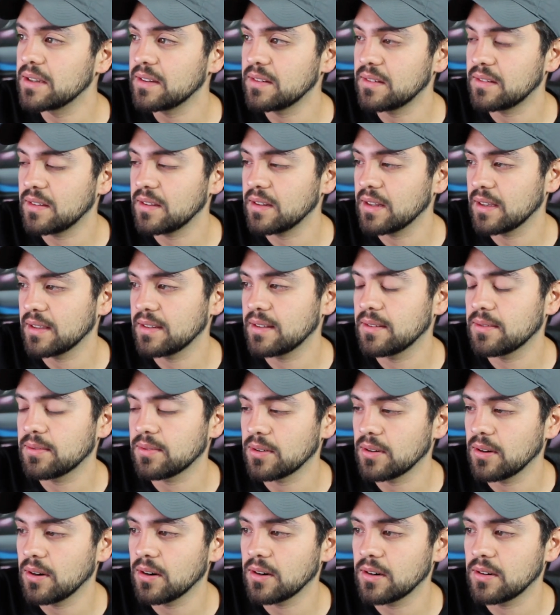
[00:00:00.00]
and see like
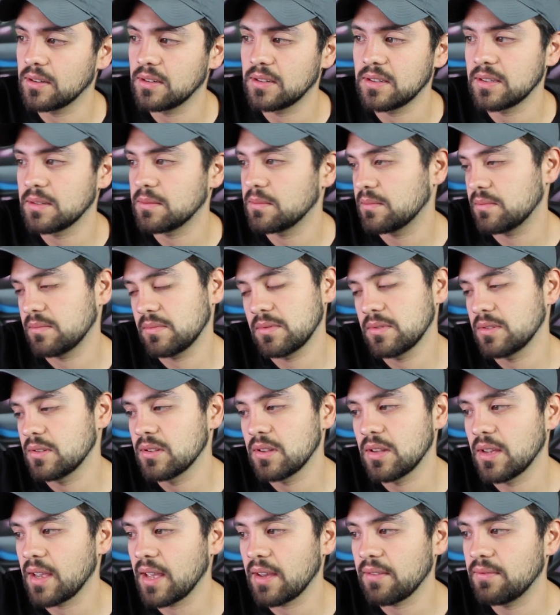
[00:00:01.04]
different art, and
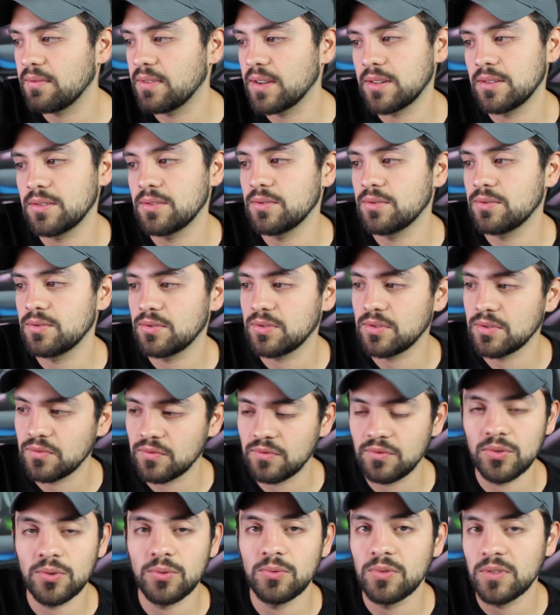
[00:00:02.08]
they have vendors and
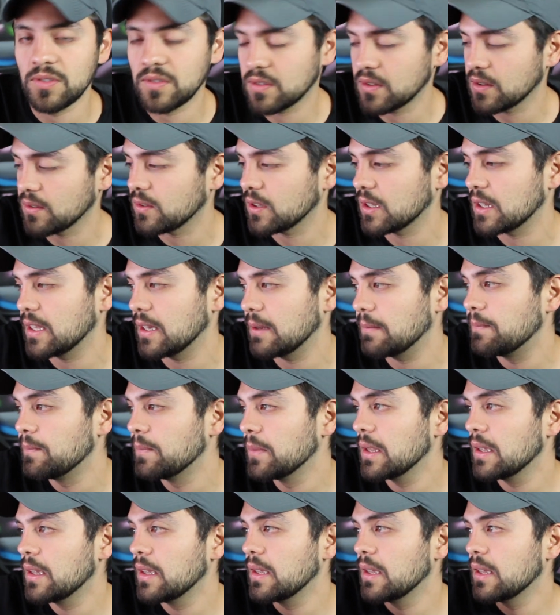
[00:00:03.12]
food and stuff like that.
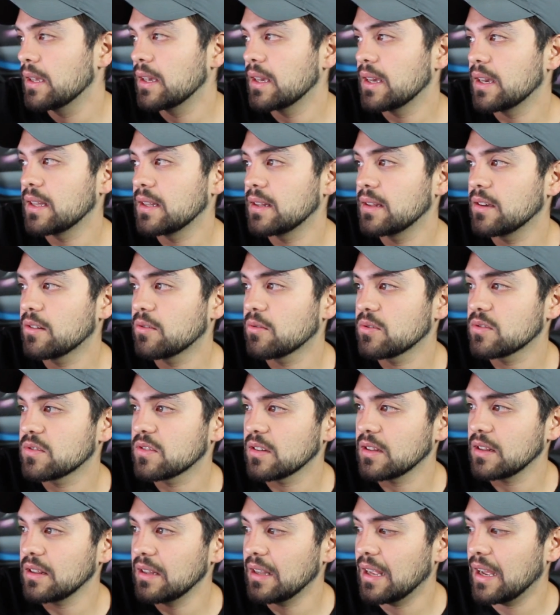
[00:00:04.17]
And there was
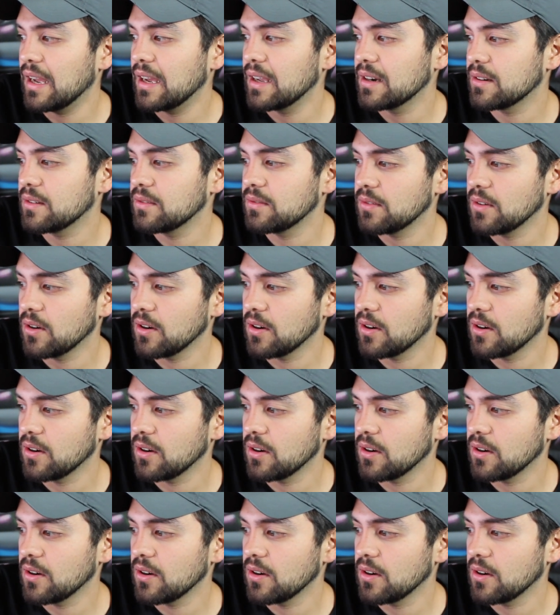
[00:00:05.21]
a lot of